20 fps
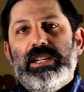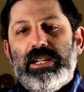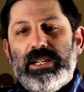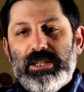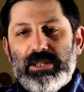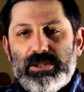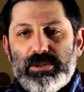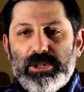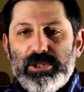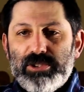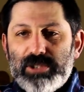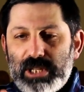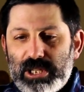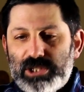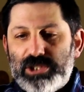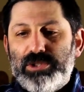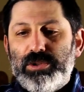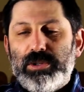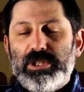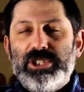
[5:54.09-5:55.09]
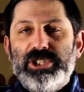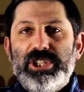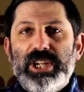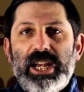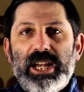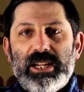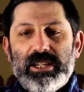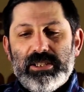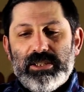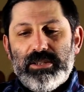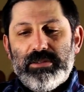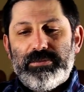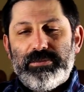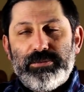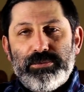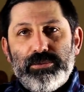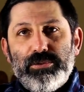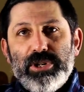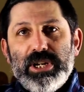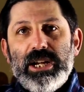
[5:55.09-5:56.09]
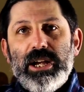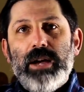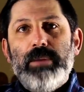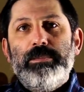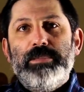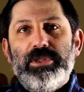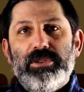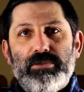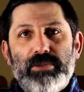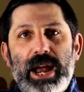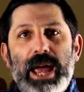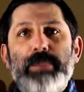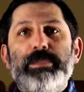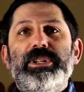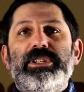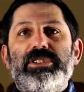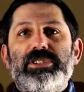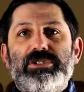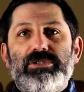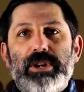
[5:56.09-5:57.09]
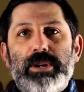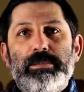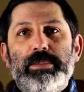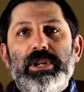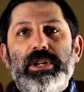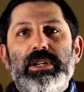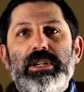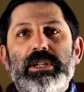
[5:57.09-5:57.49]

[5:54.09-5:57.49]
And so I used that short shank to free up the rabbit strip.